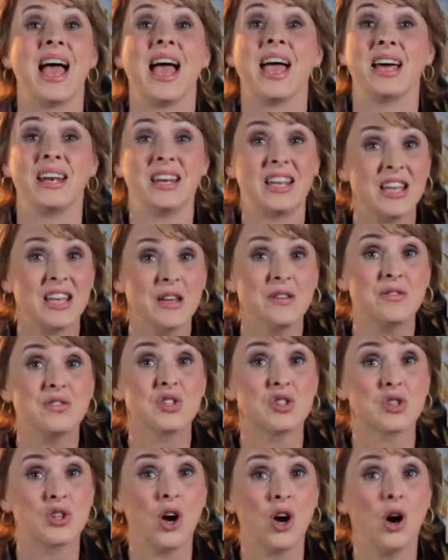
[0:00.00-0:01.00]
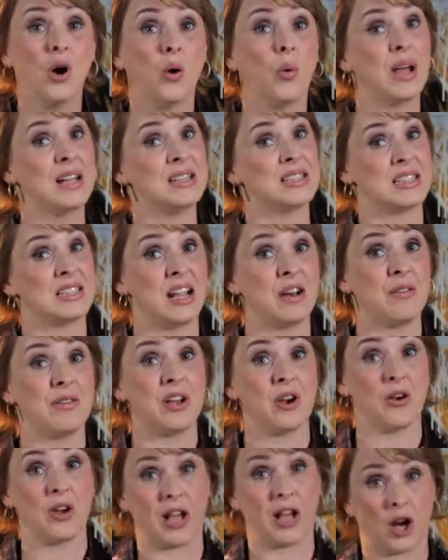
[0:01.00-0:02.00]
And if so, instead of
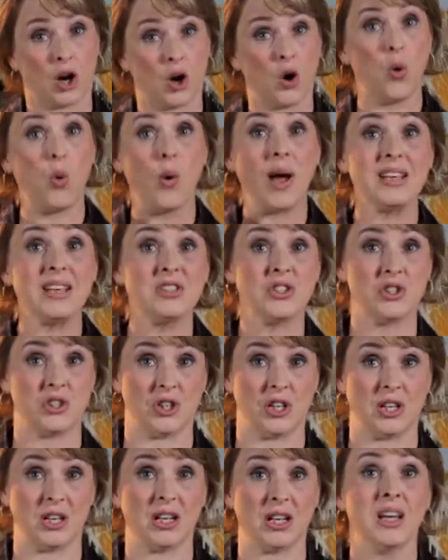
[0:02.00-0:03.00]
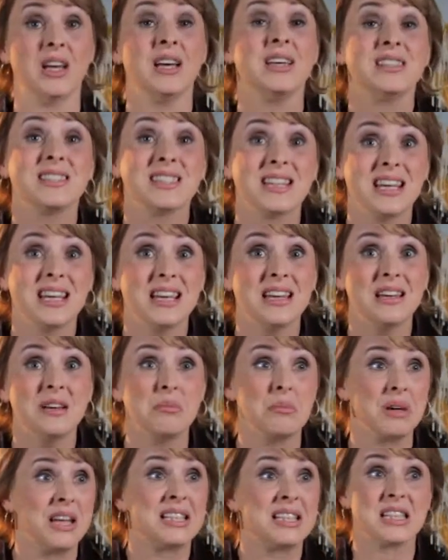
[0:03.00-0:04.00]
hearing a question, to
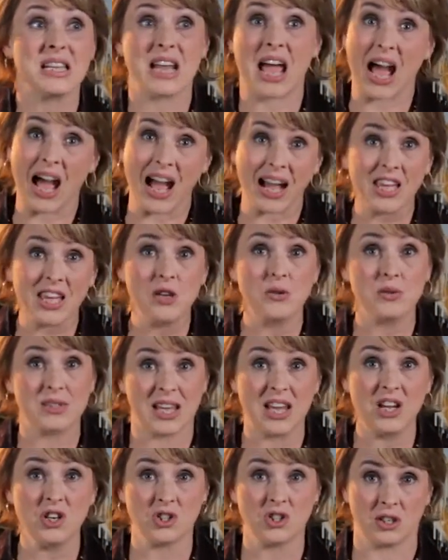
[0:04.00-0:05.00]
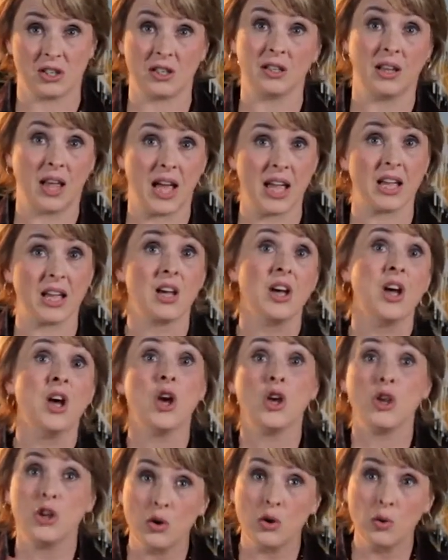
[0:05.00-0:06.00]
him, it's an accusation like,
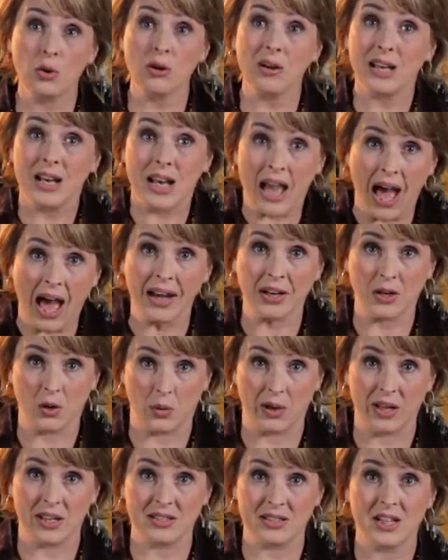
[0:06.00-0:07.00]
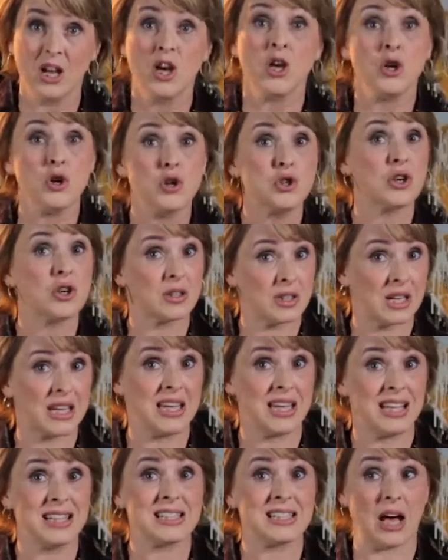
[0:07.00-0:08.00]
You are inadequate. You took the
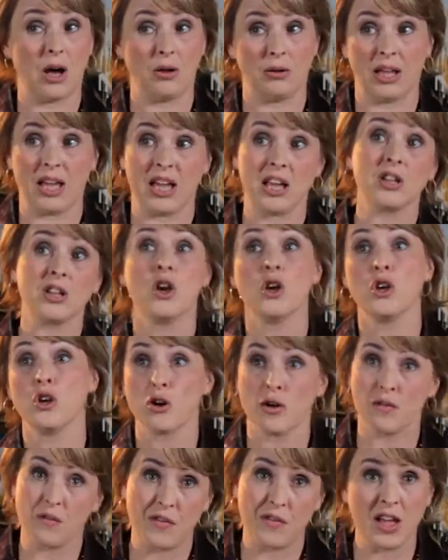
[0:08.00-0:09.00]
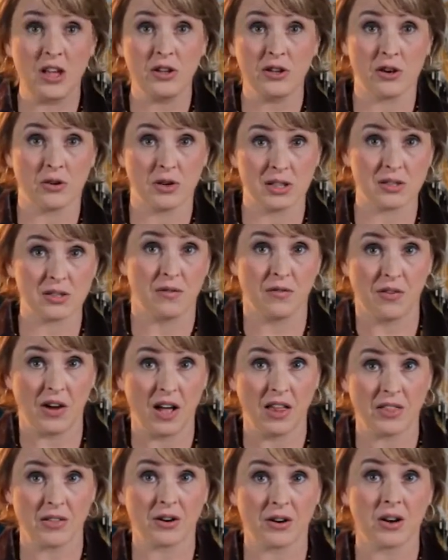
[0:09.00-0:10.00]
kids out late. You're a failure as a
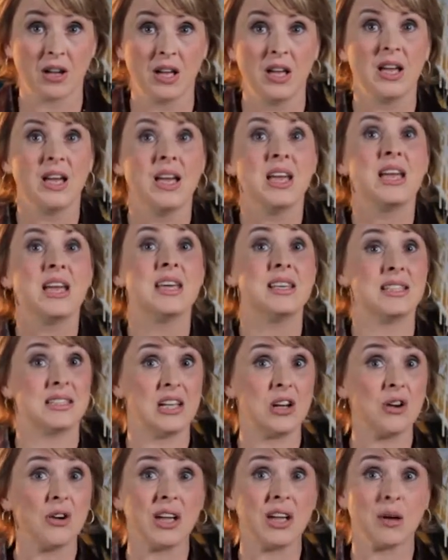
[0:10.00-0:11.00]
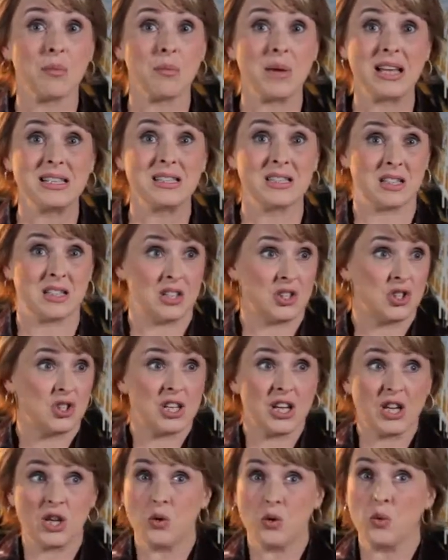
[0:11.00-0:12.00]
father. He's hearing a message
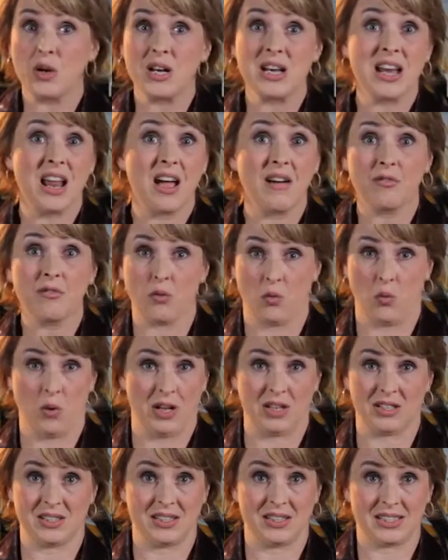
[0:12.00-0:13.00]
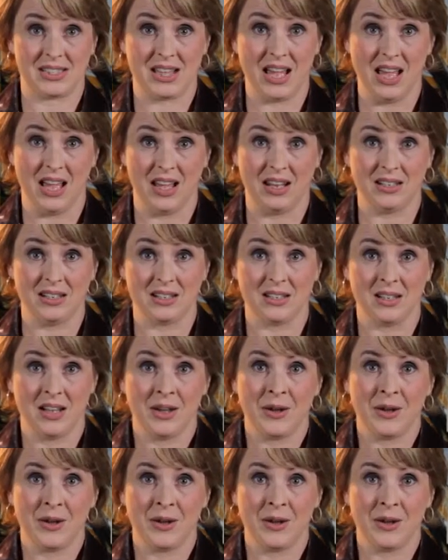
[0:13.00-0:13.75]
that you would never want to send.